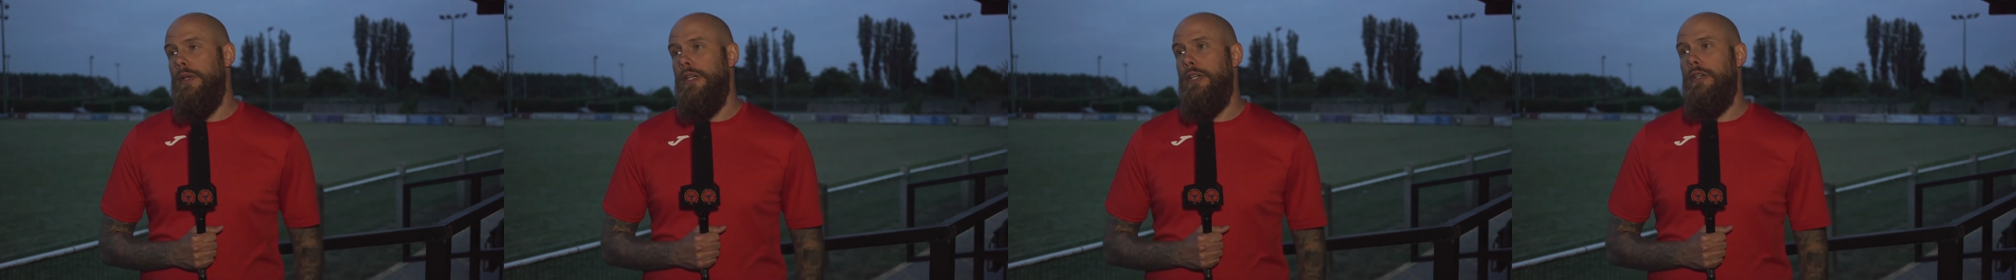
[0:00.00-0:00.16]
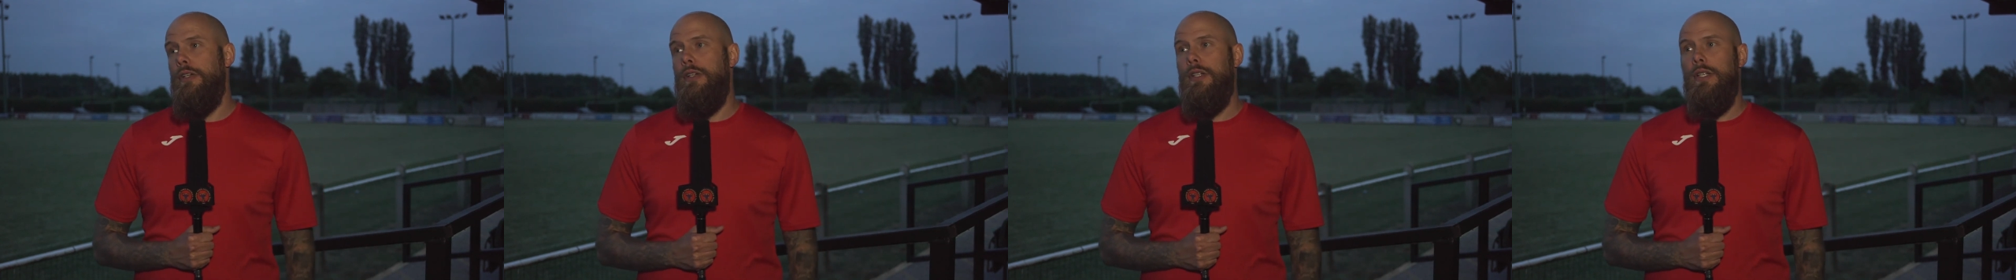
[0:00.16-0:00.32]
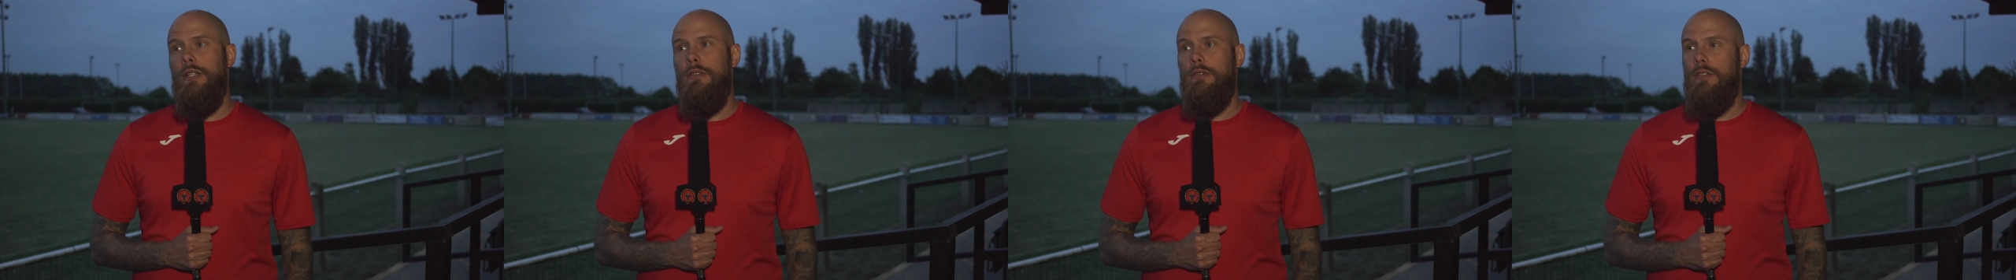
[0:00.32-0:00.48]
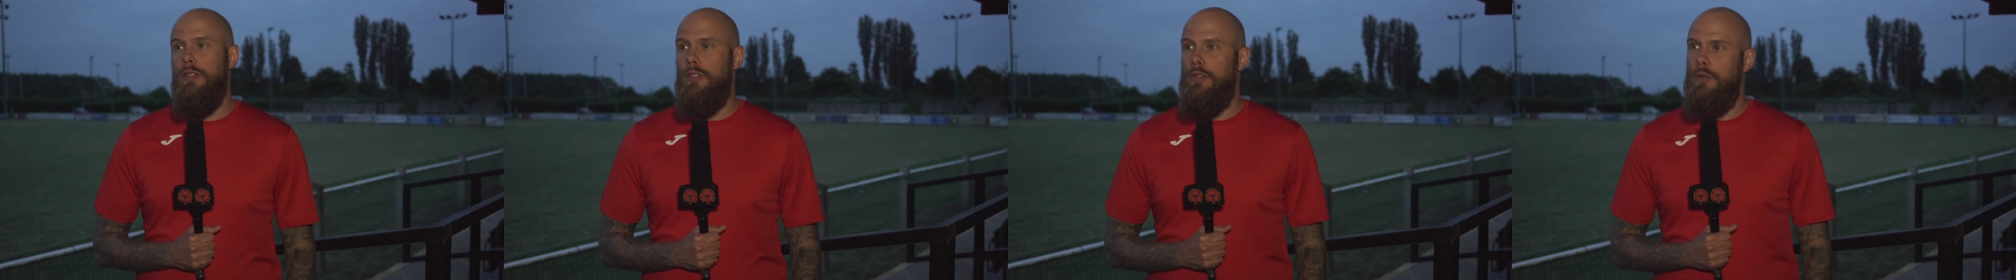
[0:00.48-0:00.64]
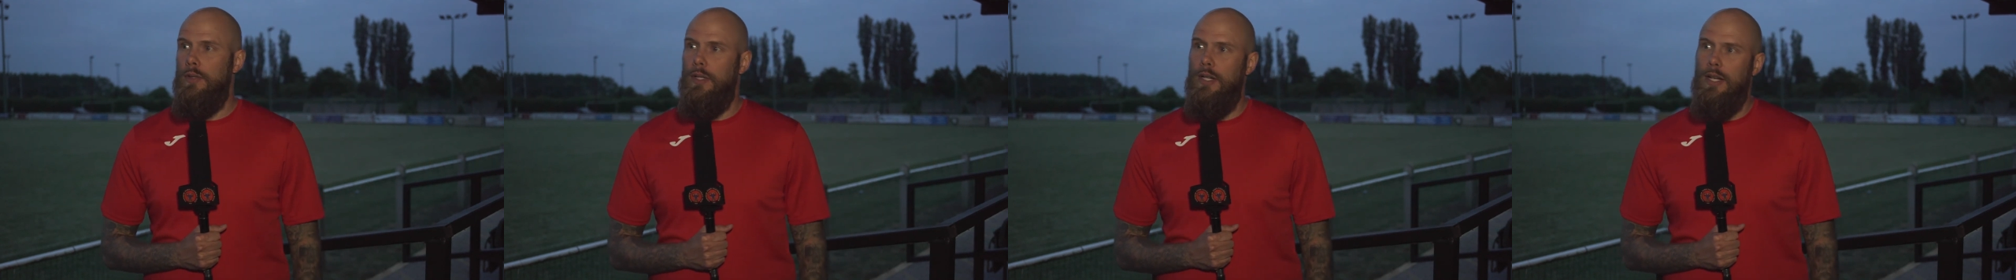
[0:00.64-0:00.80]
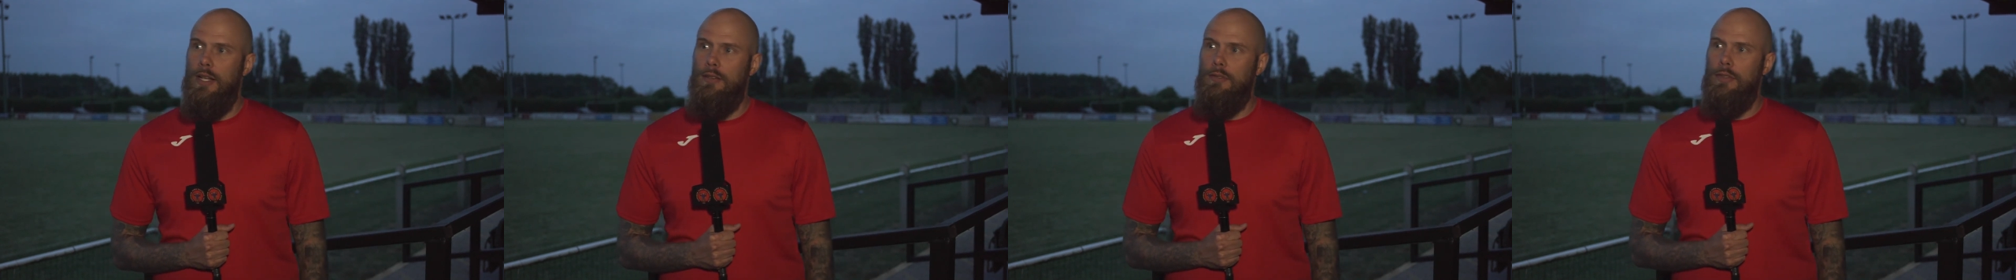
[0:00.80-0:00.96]
couldn't even do
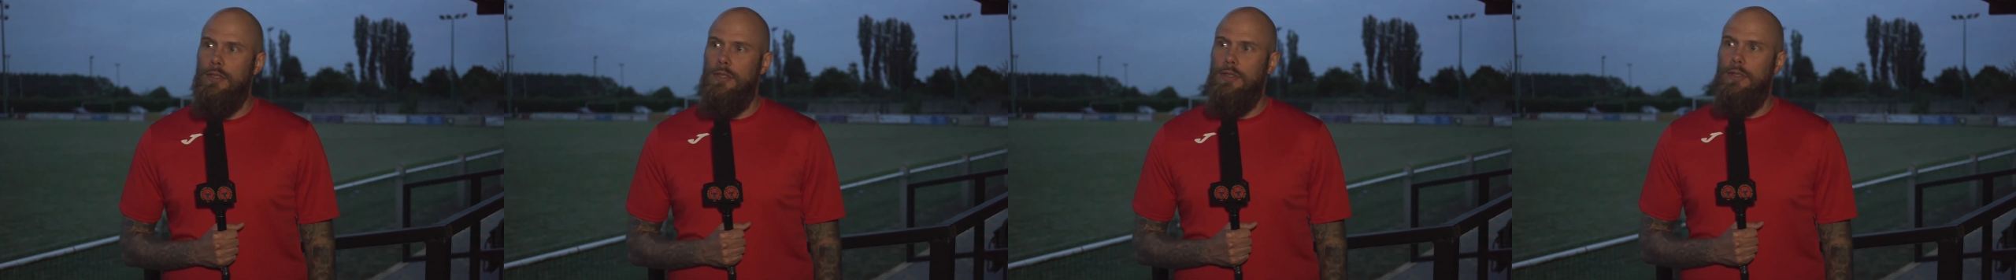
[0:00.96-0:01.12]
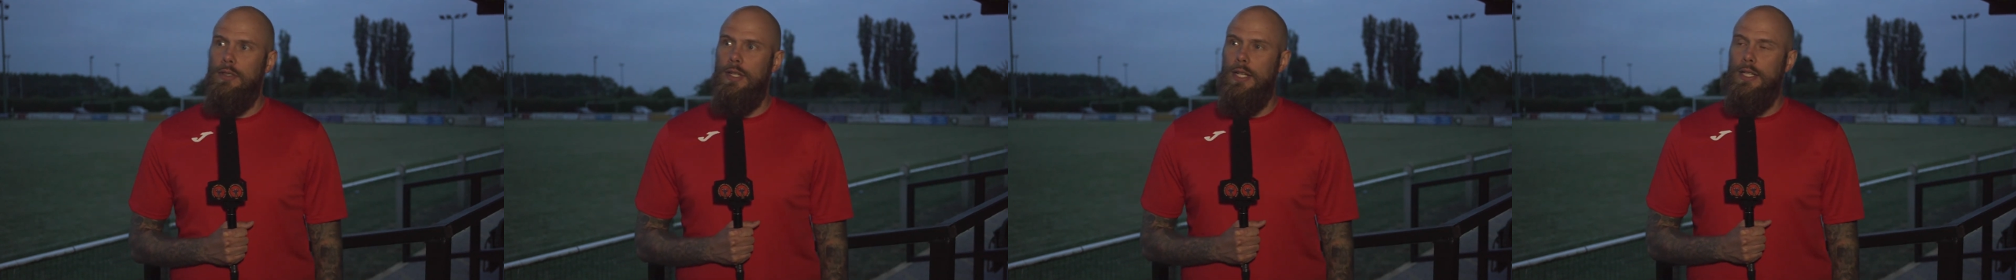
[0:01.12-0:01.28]
11